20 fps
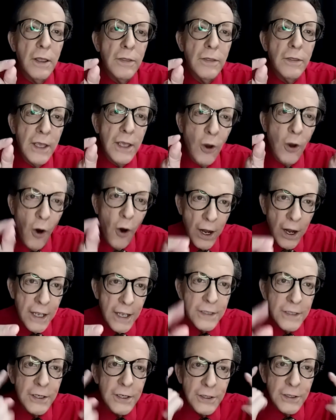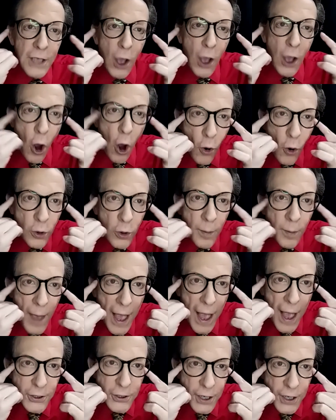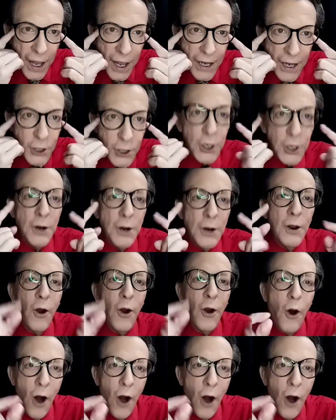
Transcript: the audience's own imagination